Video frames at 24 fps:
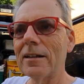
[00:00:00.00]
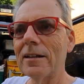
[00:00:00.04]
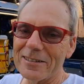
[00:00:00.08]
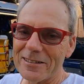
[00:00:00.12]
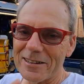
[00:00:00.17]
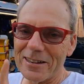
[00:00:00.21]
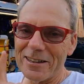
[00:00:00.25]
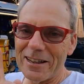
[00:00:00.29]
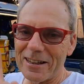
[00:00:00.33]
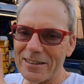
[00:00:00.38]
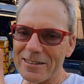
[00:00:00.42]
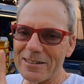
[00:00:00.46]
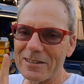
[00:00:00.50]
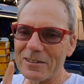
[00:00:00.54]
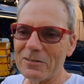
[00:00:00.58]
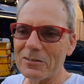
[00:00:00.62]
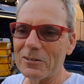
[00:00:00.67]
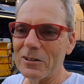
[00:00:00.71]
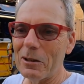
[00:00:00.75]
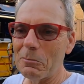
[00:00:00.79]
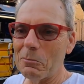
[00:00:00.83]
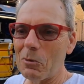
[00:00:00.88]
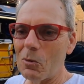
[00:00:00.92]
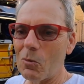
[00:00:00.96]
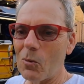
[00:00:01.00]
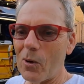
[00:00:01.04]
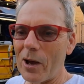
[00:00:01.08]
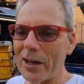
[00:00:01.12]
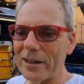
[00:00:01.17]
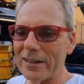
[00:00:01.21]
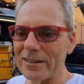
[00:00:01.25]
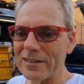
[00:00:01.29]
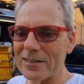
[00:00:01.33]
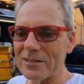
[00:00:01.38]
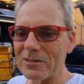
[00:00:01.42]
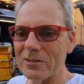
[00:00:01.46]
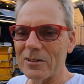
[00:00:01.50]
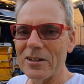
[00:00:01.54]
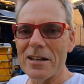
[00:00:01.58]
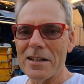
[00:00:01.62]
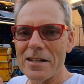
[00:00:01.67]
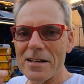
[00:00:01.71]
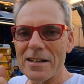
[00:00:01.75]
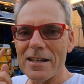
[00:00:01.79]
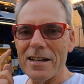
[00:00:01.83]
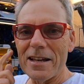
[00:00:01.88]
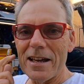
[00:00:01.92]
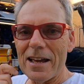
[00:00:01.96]
So that's number one, is
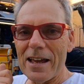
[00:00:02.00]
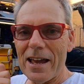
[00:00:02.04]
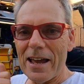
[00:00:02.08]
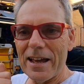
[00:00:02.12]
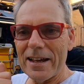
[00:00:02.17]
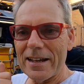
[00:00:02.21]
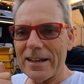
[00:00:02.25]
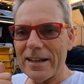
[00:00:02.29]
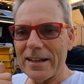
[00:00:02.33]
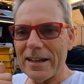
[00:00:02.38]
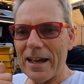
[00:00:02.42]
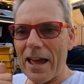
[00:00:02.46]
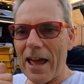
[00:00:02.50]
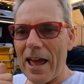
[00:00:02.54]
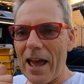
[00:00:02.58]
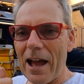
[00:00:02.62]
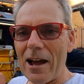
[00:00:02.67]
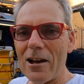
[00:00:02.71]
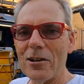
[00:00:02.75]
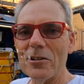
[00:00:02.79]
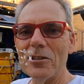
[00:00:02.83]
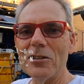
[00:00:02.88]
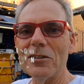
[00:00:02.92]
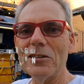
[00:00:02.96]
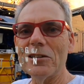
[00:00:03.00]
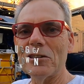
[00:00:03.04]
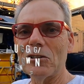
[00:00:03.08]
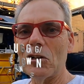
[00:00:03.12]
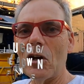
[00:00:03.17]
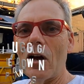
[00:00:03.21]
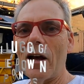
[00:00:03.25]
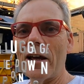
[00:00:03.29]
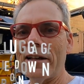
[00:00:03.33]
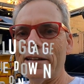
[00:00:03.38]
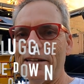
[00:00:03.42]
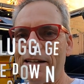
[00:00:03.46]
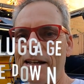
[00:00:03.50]
how do you tie